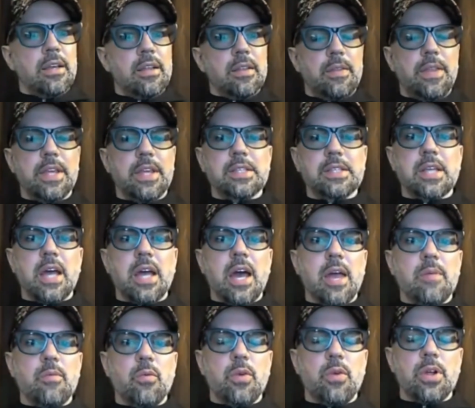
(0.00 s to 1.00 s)
this
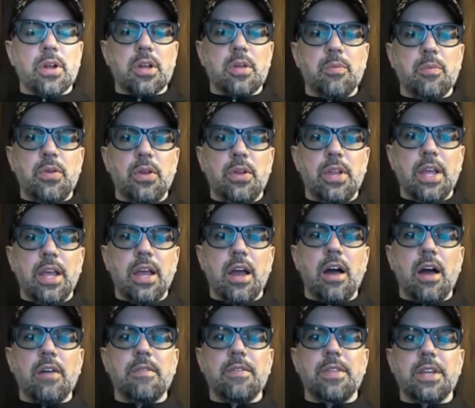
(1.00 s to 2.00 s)
time we are computing
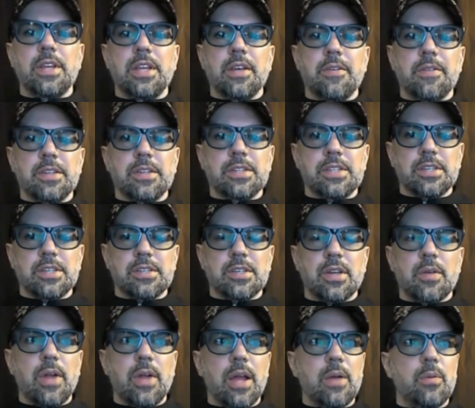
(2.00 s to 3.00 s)
of the differences,
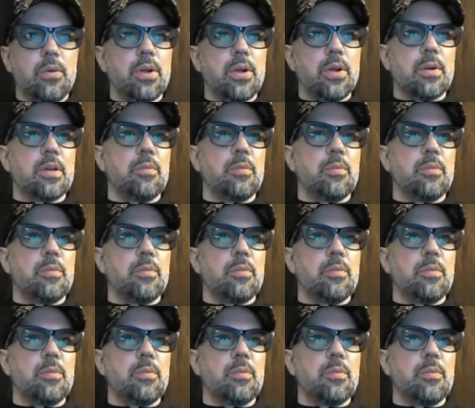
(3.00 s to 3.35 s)
right? We are